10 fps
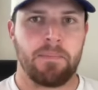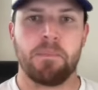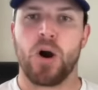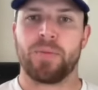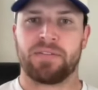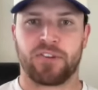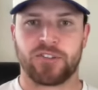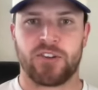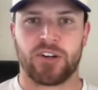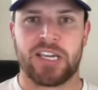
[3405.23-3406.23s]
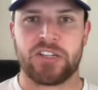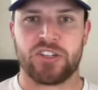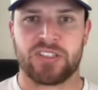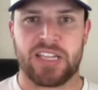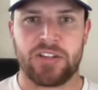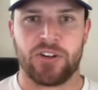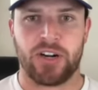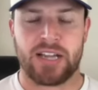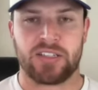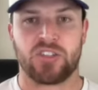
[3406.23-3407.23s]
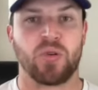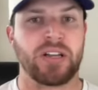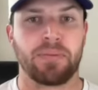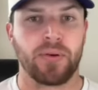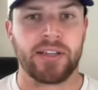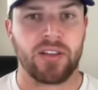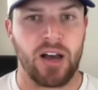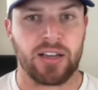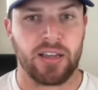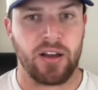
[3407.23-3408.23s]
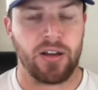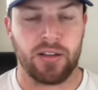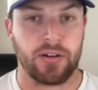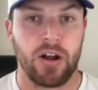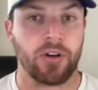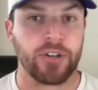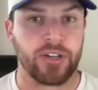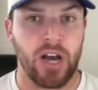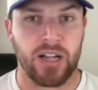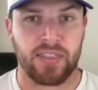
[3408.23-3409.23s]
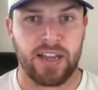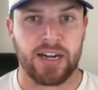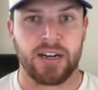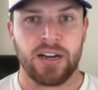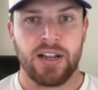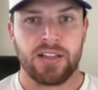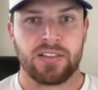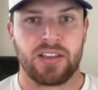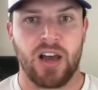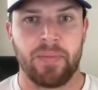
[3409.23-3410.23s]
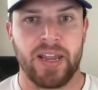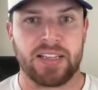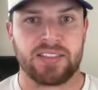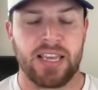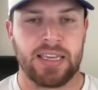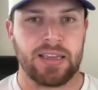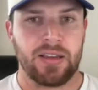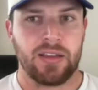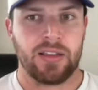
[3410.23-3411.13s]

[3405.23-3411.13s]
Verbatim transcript: moment for Sarkisian's tenure as a 20-point dog or underdog there to come in and say,